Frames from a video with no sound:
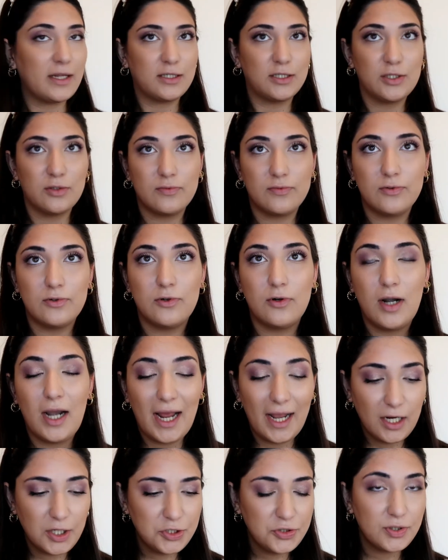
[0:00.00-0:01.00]
Okay, so for
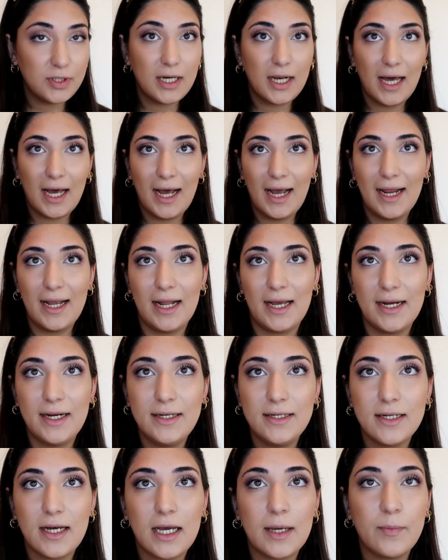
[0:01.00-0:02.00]
actual
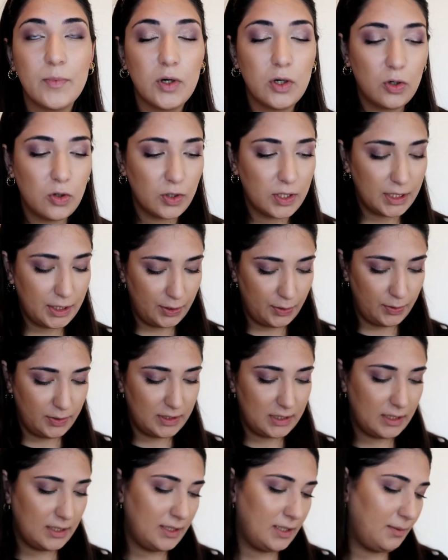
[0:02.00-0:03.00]
highlight, I'm gonna
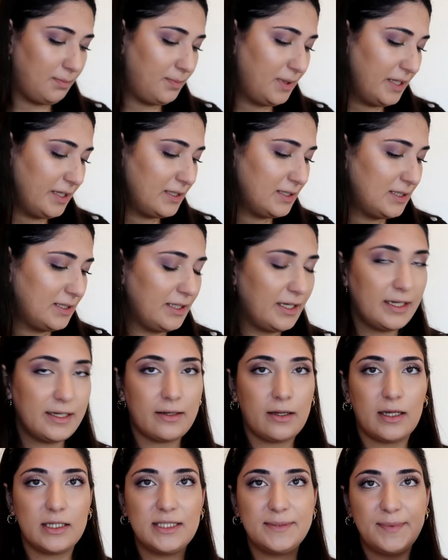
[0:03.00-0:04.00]
use the Pixi
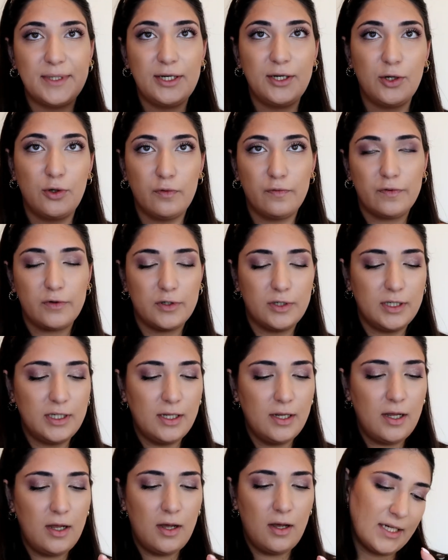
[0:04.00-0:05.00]
and
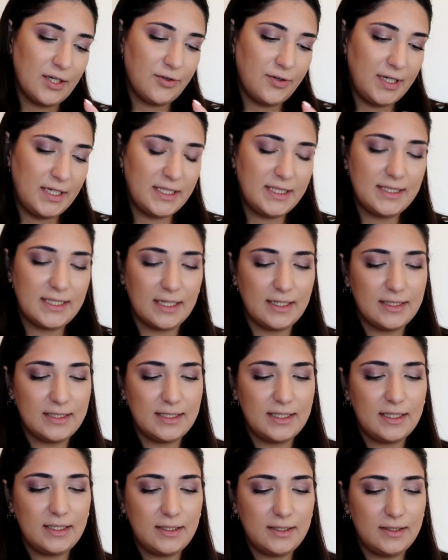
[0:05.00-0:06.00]
Aspinova Santorini
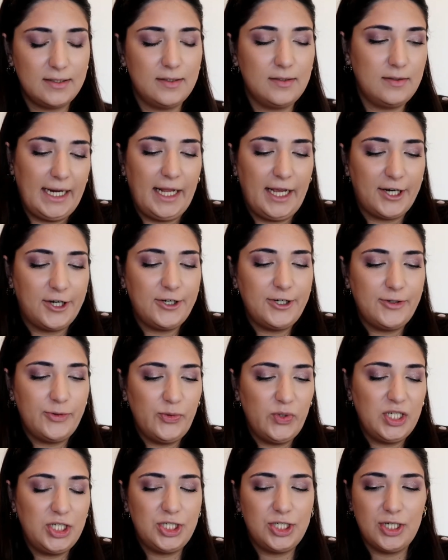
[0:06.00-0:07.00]
Sunset highlighter,
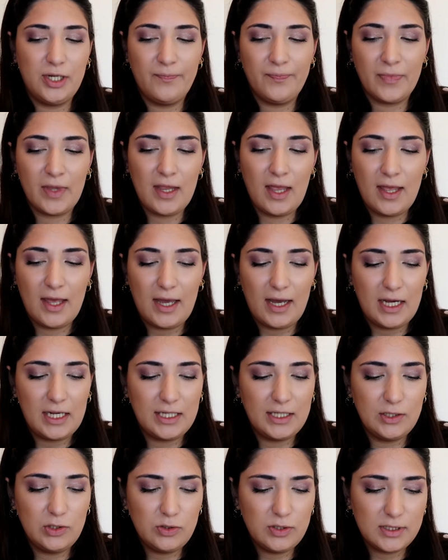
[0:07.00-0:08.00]
which
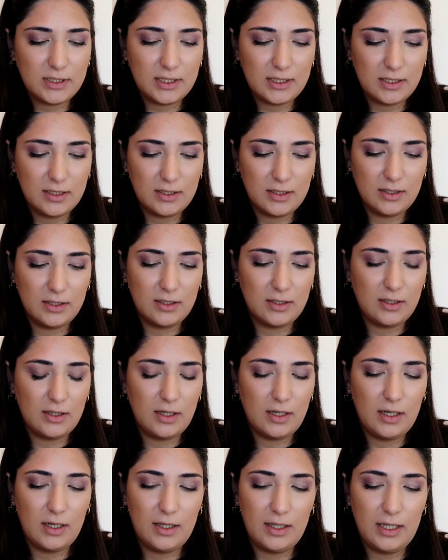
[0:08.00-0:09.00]
I used
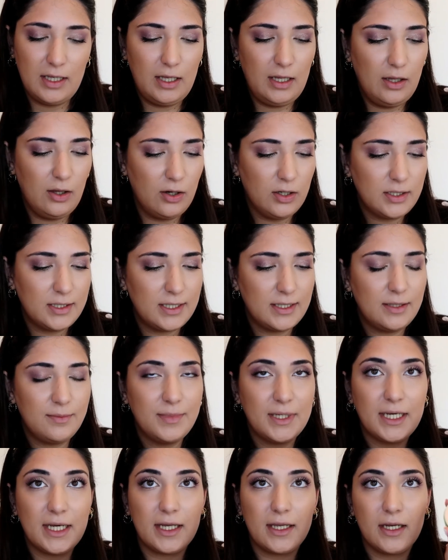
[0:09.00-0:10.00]
a lot at the
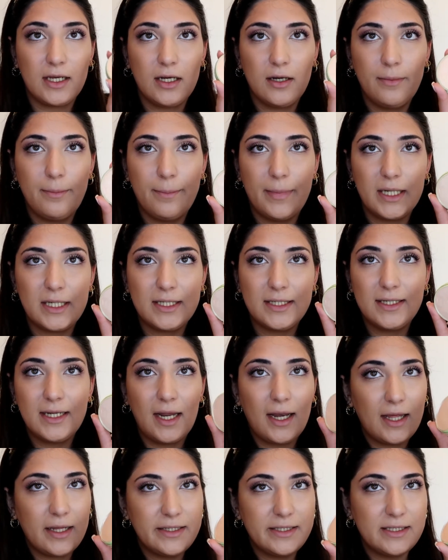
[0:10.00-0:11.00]
beginning, but
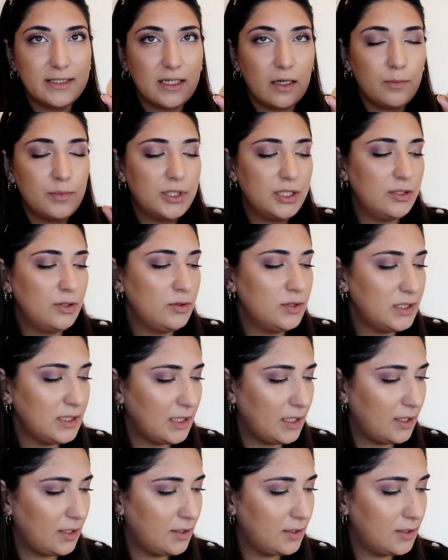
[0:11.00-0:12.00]
then I stopped
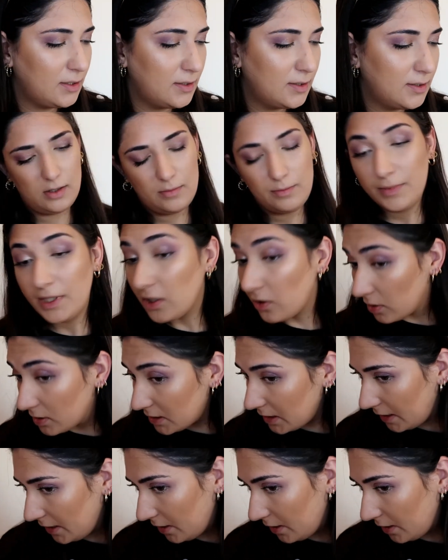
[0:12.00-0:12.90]
using it because